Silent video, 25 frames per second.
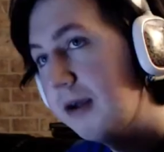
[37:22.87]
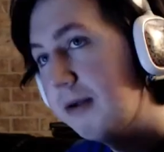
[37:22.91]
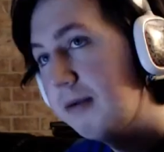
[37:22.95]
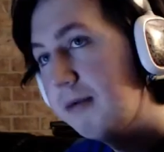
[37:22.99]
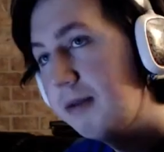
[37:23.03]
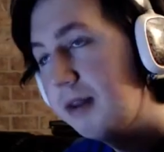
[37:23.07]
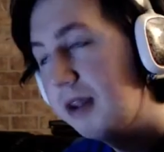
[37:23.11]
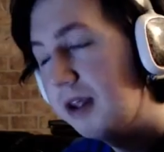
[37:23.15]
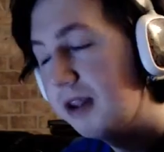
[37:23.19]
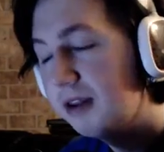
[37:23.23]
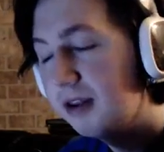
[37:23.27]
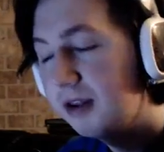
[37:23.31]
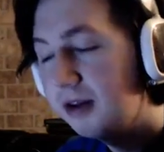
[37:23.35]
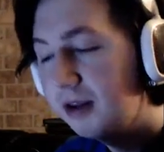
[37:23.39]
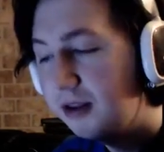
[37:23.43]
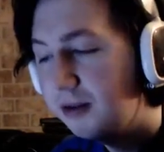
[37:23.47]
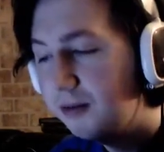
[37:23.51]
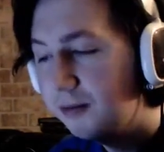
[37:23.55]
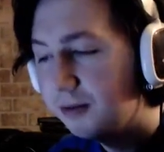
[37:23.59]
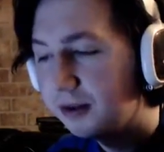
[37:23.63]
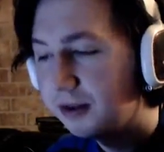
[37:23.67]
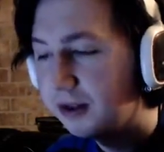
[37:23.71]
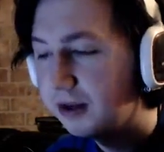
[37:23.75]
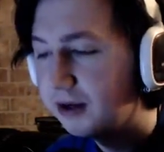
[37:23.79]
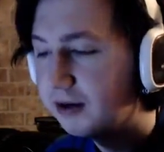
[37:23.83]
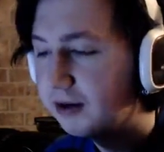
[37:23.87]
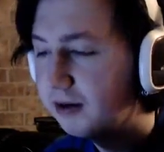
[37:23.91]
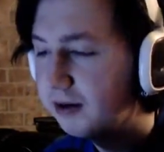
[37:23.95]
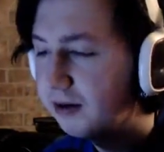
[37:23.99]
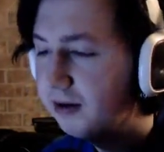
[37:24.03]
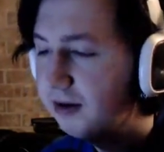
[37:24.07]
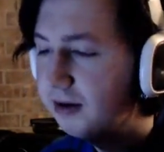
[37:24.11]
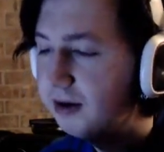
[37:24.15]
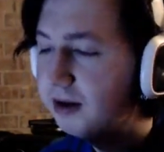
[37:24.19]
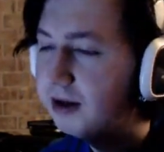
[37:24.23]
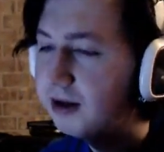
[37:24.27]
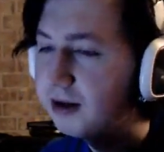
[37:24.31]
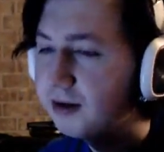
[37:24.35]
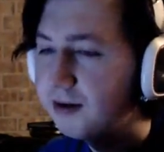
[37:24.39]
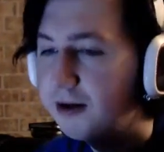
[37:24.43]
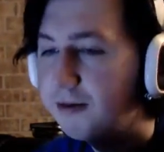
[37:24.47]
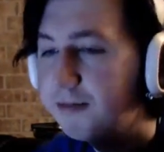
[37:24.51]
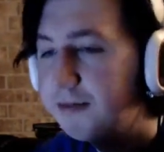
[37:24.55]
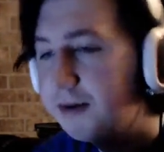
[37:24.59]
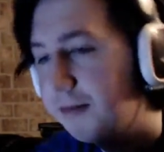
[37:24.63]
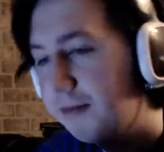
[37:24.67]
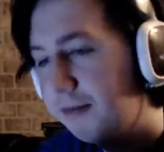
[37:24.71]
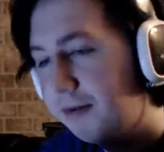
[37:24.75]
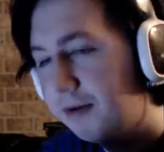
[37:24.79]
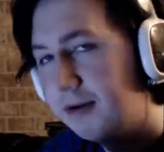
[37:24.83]
that's another one that crept
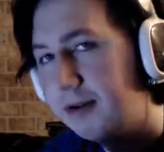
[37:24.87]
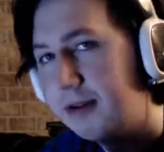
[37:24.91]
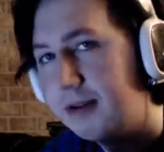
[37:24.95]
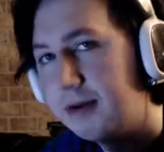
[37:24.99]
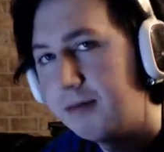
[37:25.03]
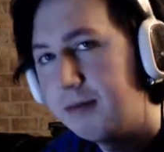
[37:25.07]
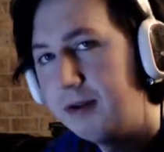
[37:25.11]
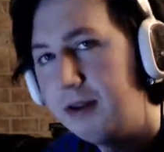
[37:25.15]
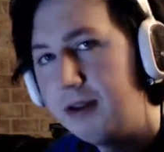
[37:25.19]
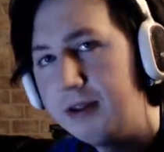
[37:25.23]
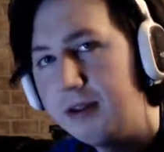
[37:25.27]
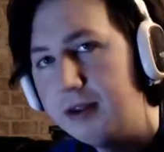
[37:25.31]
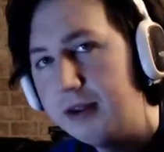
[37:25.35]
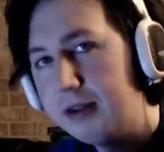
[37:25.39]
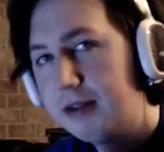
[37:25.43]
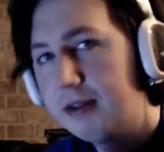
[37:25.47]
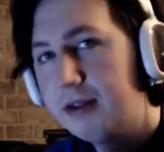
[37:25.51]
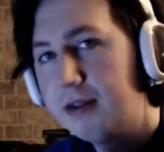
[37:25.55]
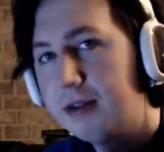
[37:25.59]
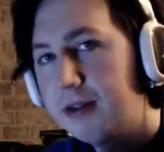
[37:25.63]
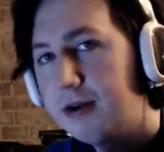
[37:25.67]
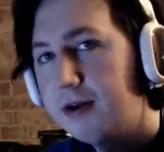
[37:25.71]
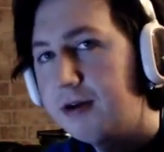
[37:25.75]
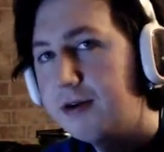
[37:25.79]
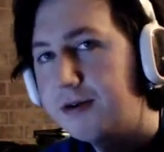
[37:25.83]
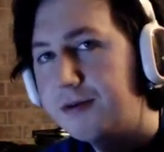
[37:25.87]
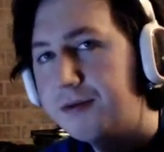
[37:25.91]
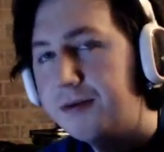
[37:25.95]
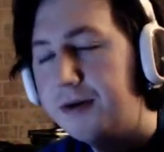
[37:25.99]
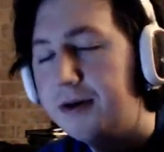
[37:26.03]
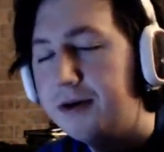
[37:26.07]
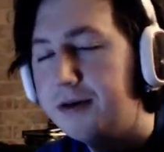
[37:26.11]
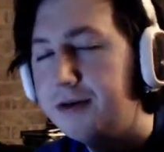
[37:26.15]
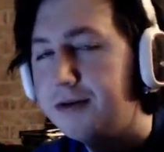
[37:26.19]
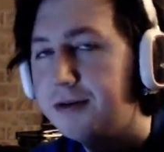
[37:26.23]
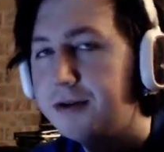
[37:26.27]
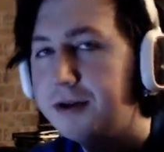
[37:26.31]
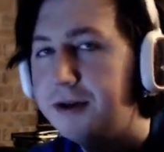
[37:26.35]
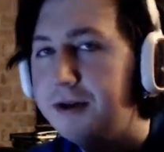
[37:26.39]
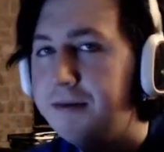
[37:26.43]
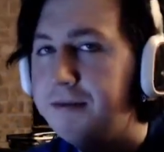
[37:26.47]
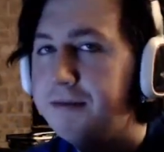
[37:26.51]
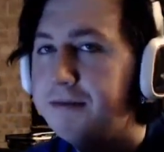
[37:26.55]
up on some of these lists this year as well. So,